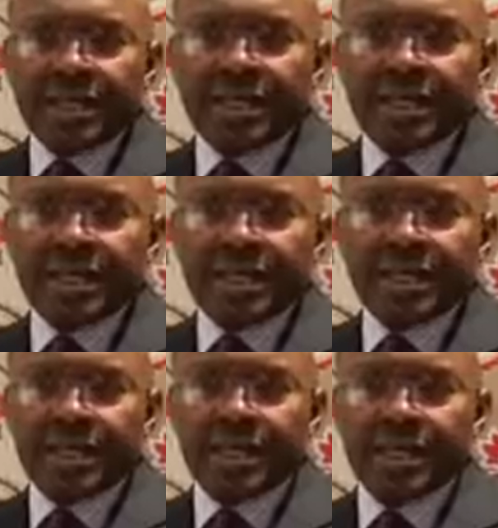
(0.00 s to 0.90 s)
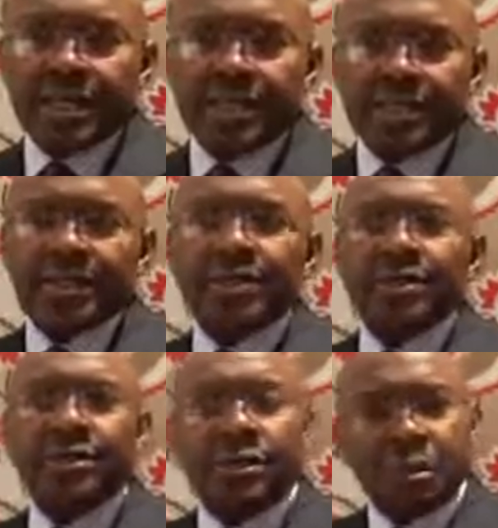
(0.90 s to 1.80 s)
that the
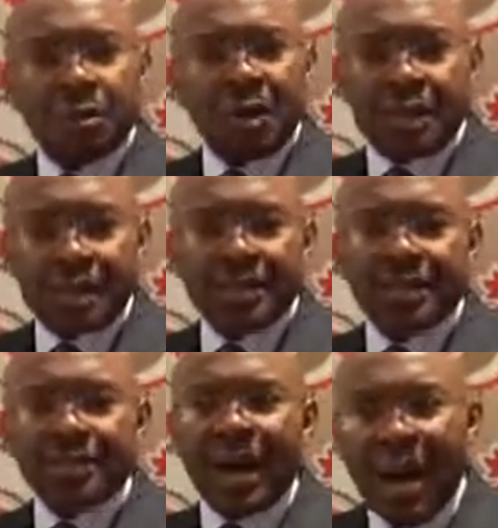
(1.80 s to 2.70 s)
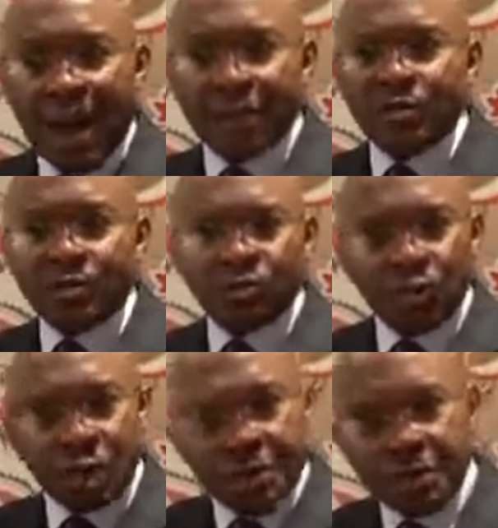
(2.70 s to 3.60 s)
global partnership had to
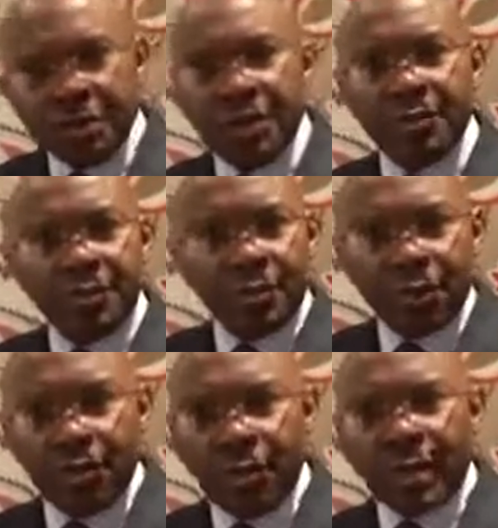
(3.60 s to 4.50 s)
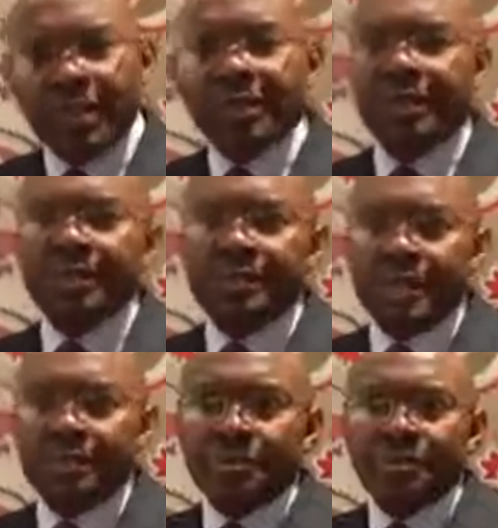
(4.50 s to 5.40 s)
do a bit more work in
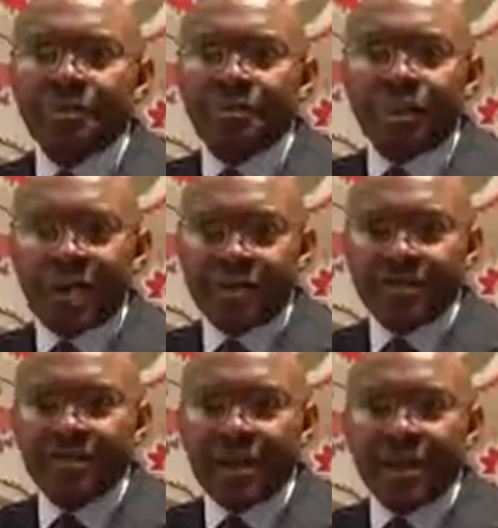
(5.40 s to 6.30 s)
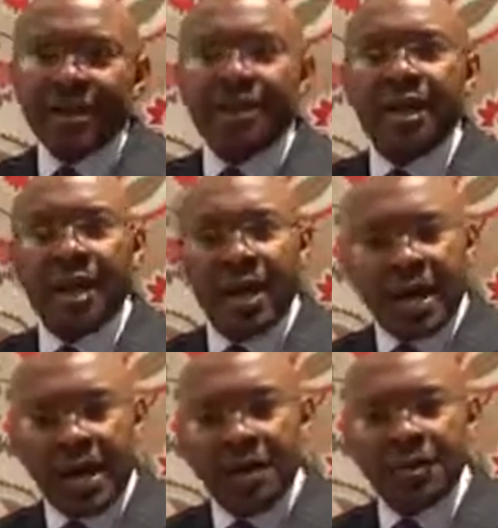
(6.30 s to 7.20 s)
terms of clarifying
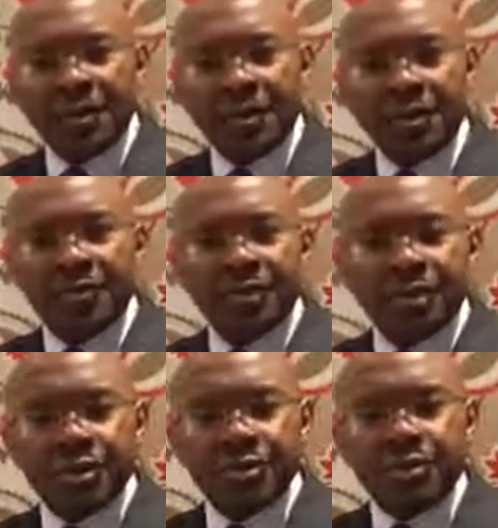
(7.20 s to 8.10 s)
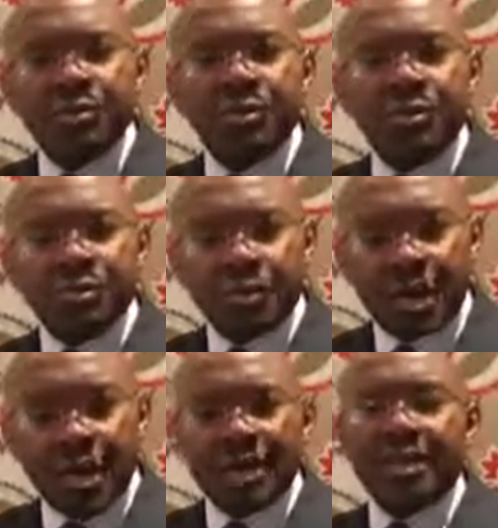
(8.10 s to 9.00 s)
how the different streams of
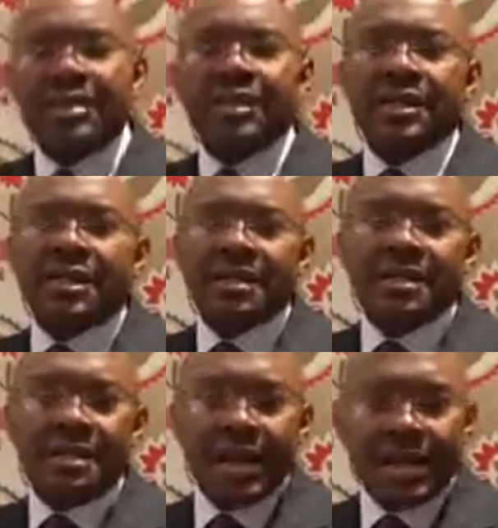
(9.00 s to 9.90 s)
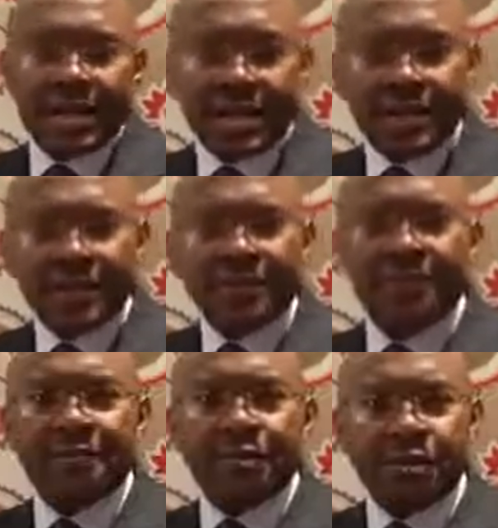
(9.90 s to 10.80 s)
work that are under the
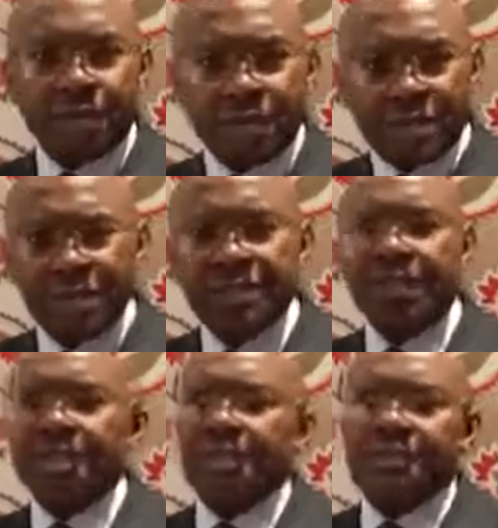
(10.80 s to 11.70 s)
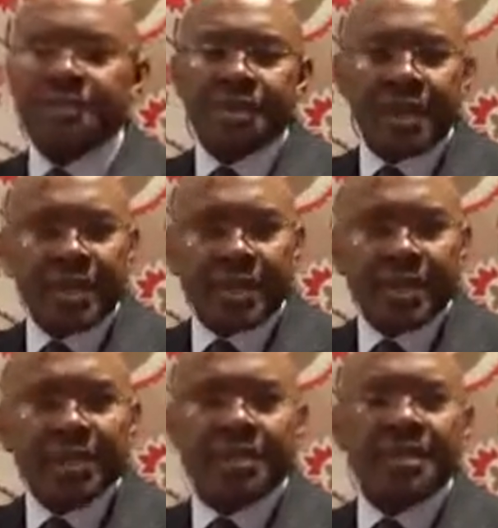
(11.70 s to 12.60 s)
voluntary initiatives,
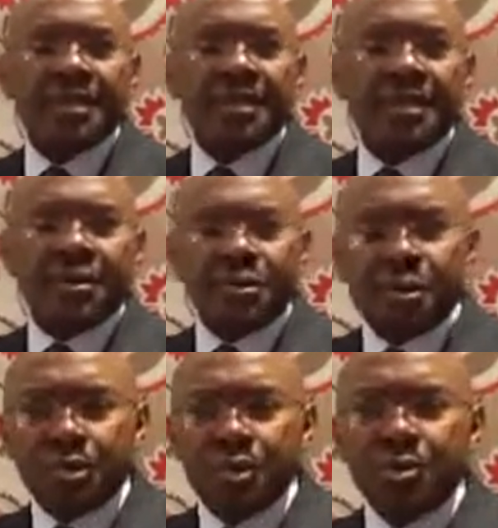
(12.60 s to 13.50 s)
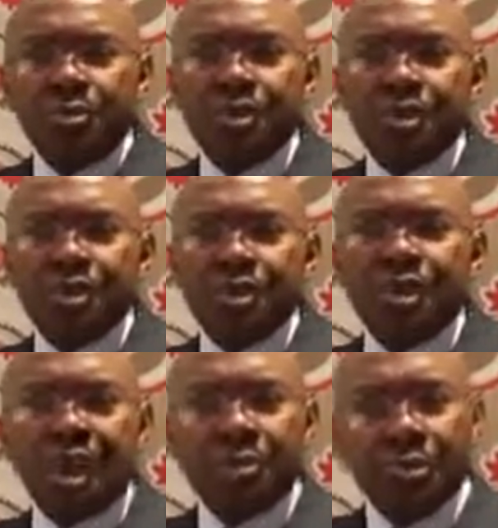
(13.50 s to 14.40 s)
under the building blocks,
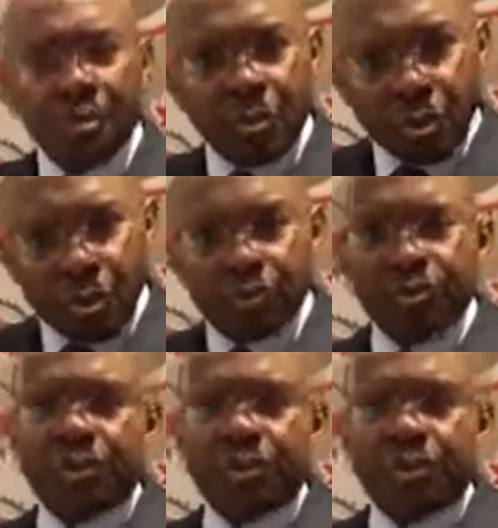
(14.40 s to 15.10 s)
can be brought